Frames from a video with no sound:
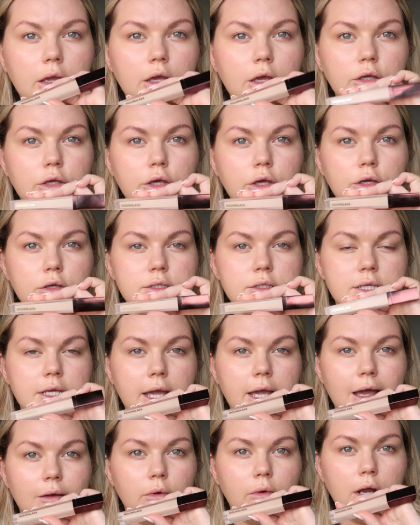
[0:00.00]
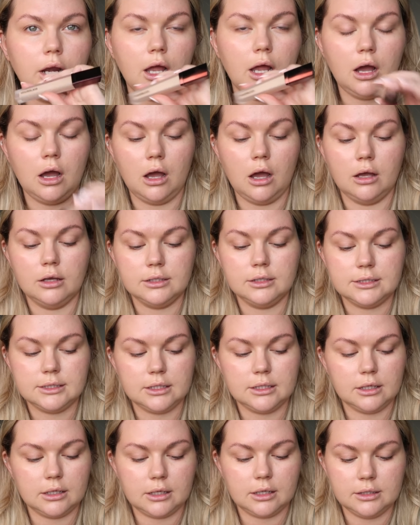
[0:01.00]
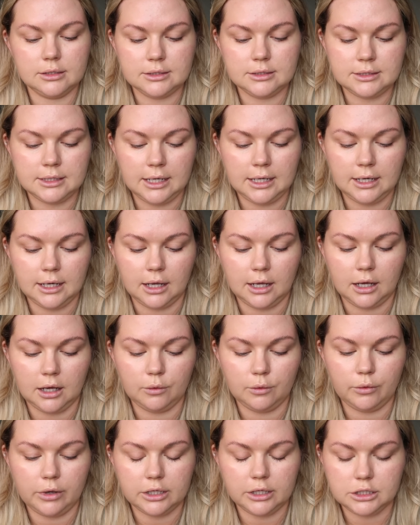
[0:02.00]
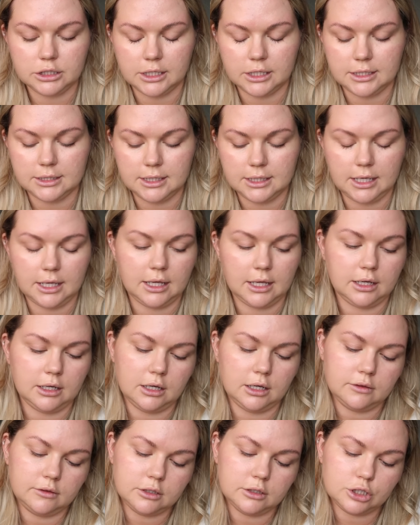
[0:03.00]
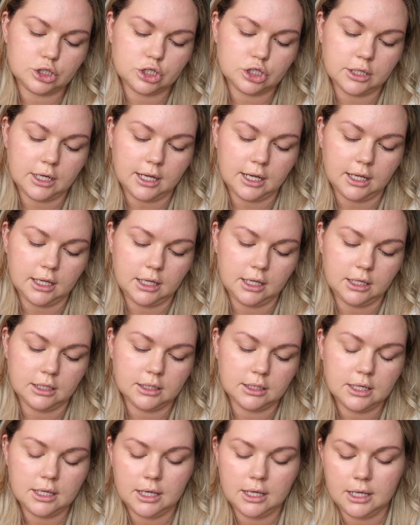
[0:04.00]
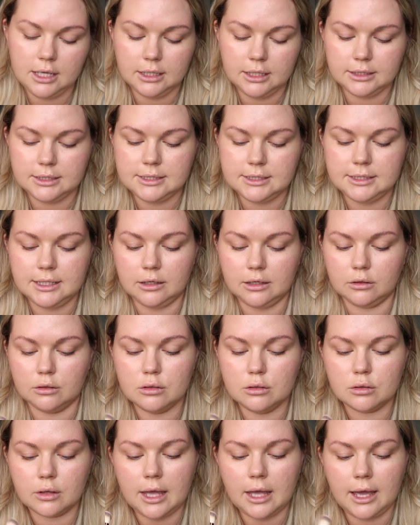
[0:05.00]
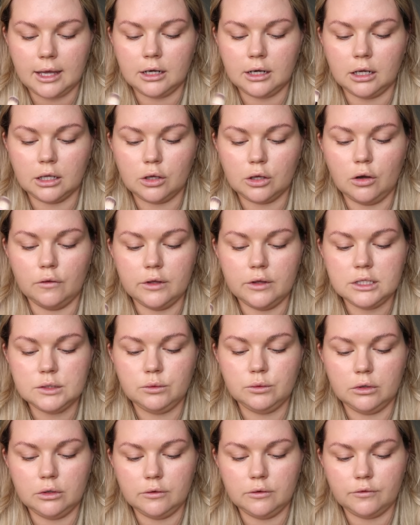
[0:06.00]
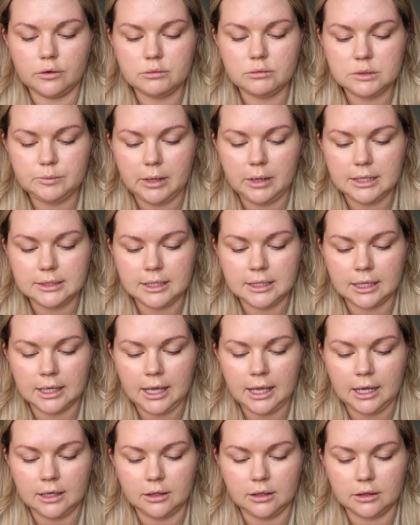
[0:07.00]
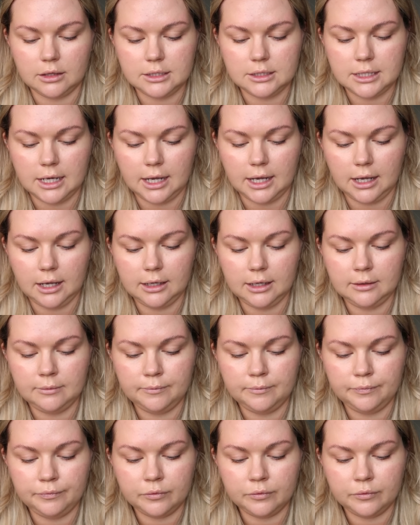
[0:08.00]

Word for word: use the Hourglass concealer, which is in the shade silk and I got this one from Space NK the other day